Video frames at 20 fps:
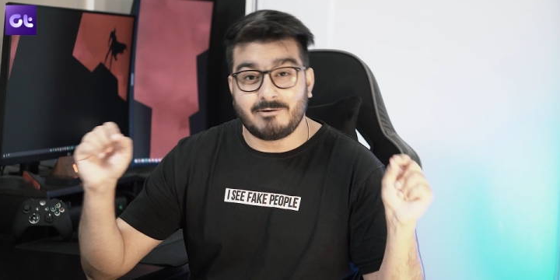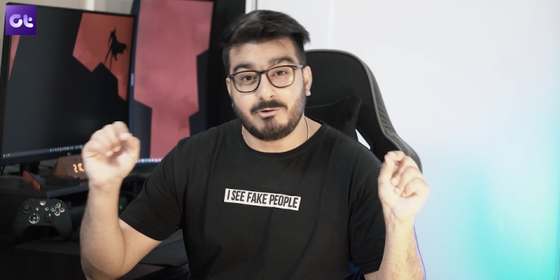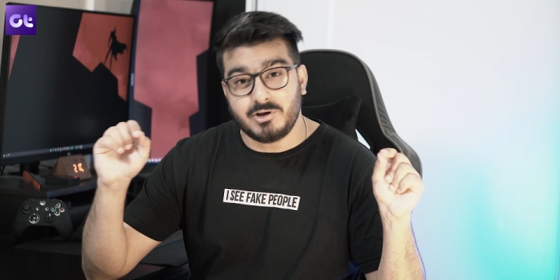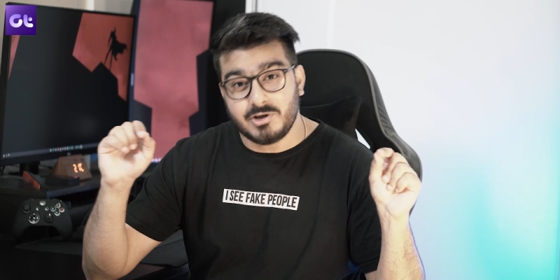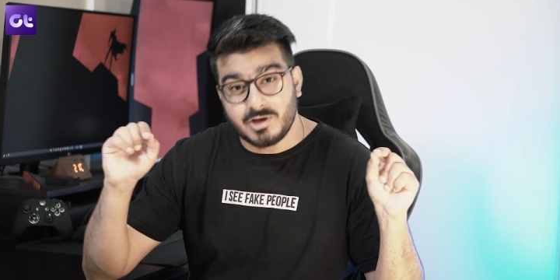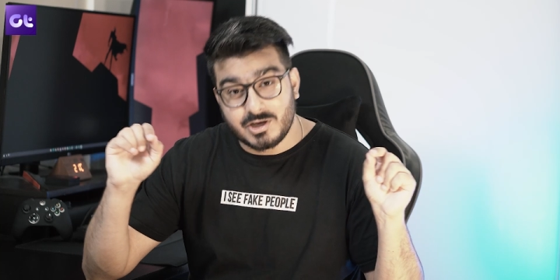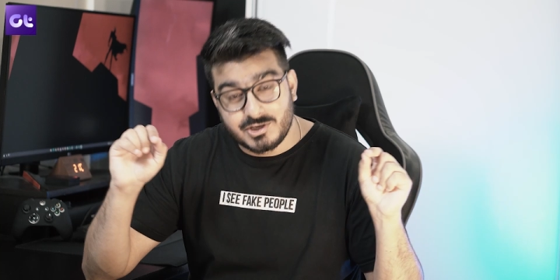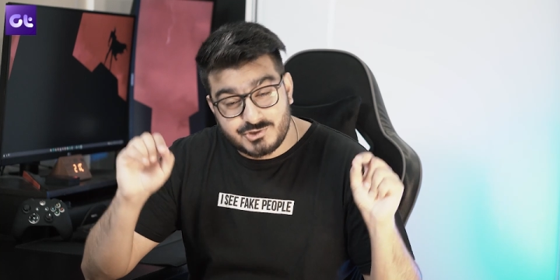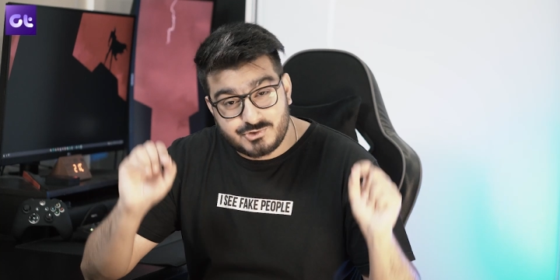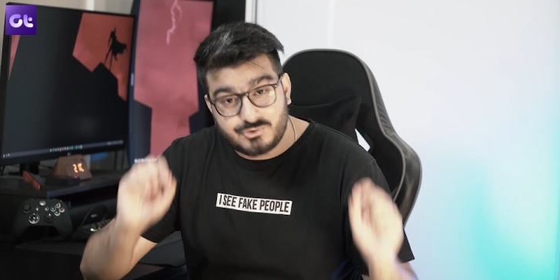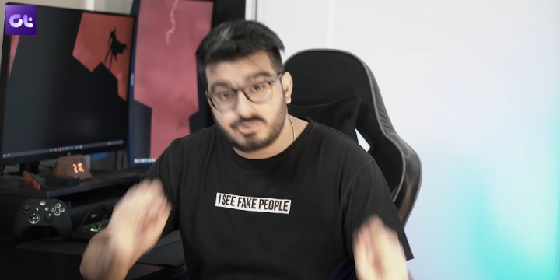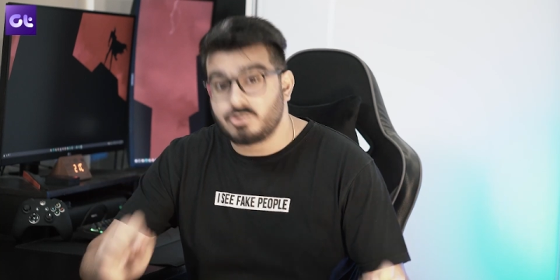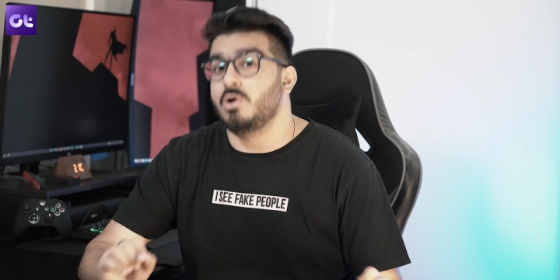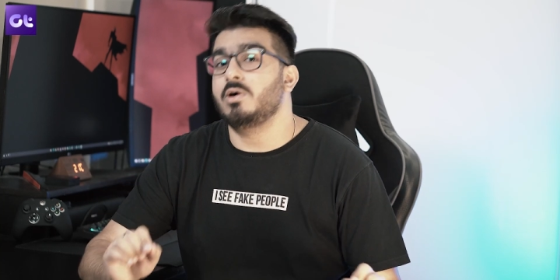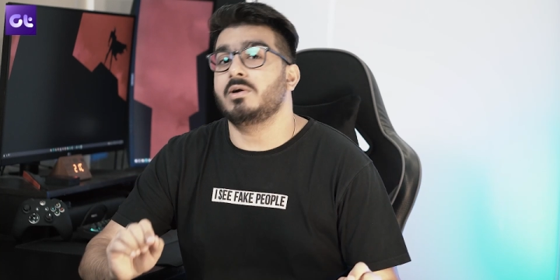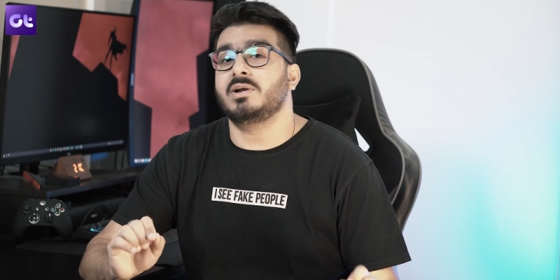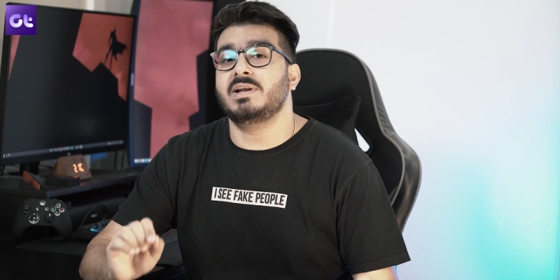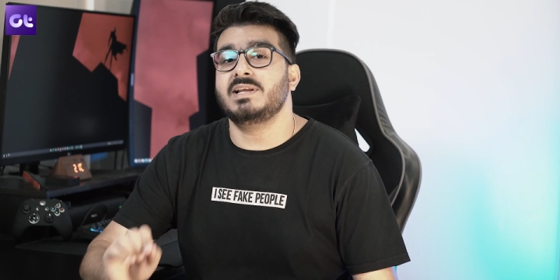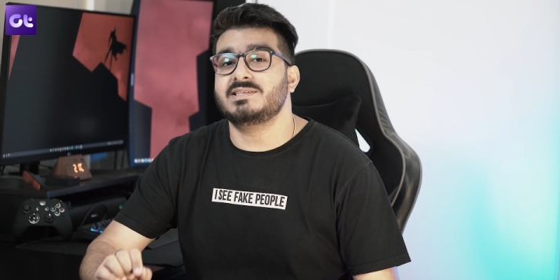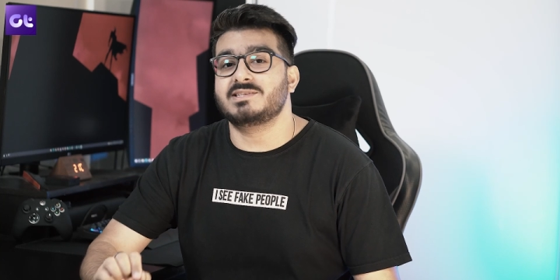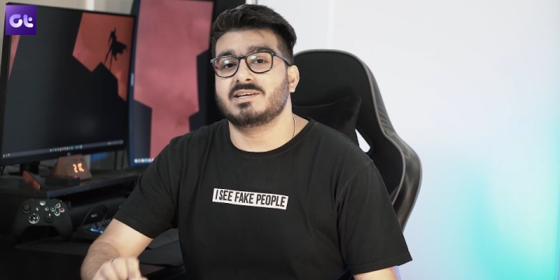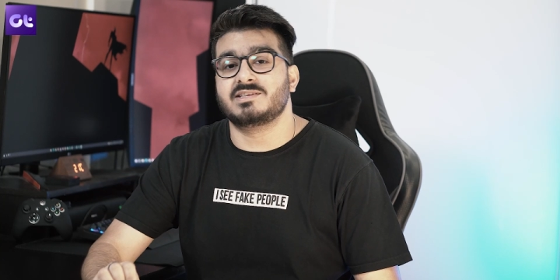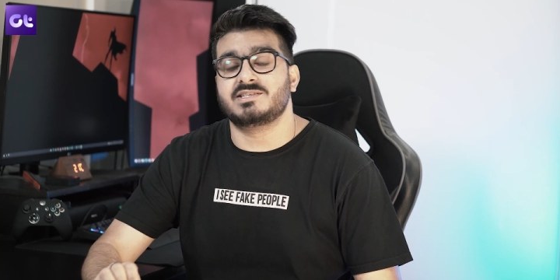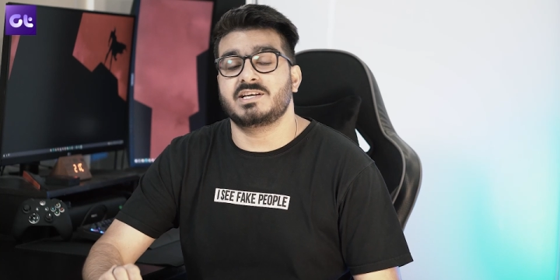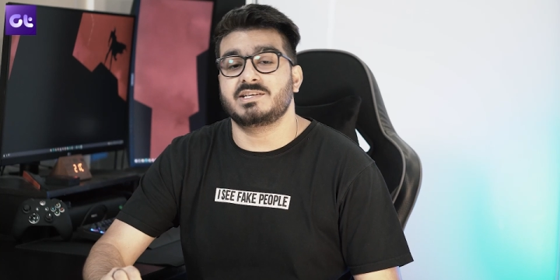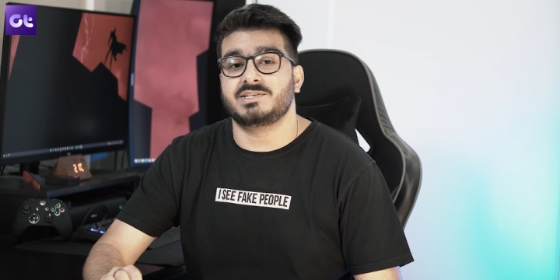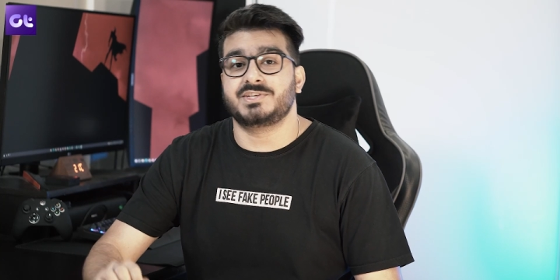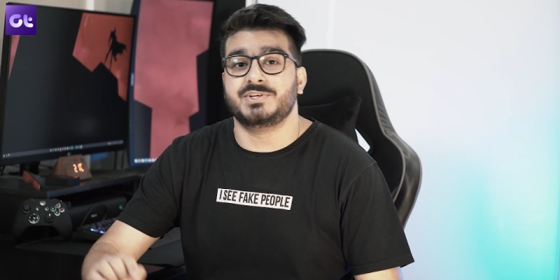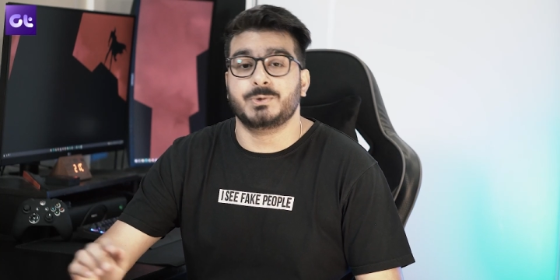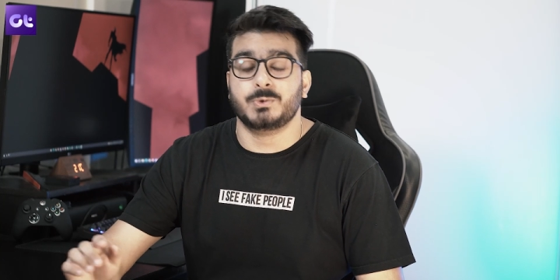would strongly
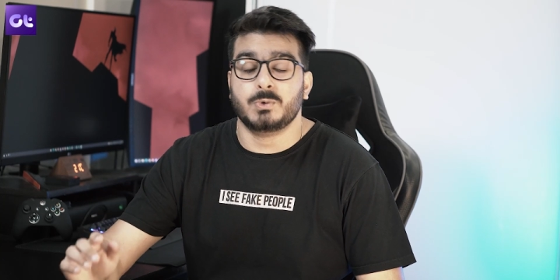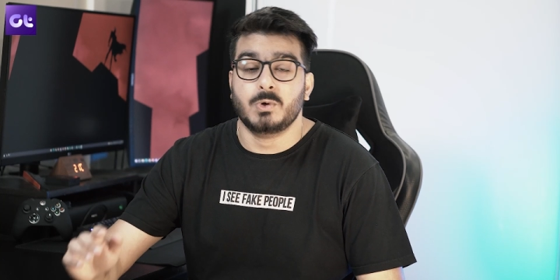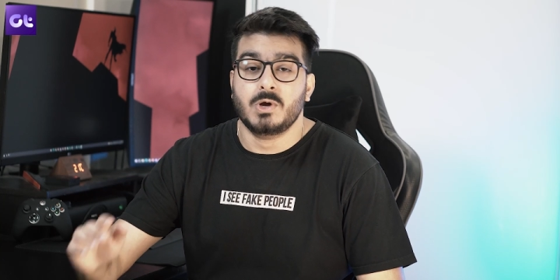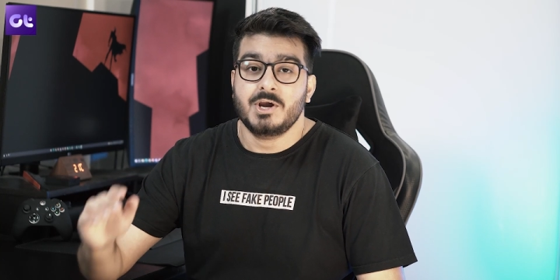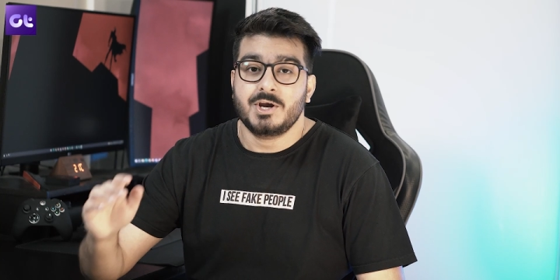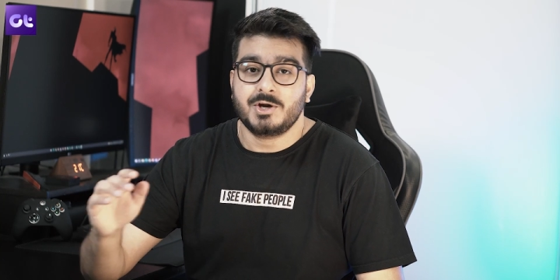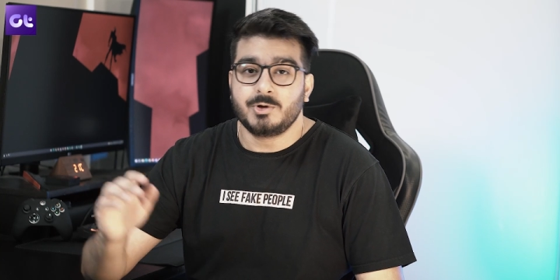suggest you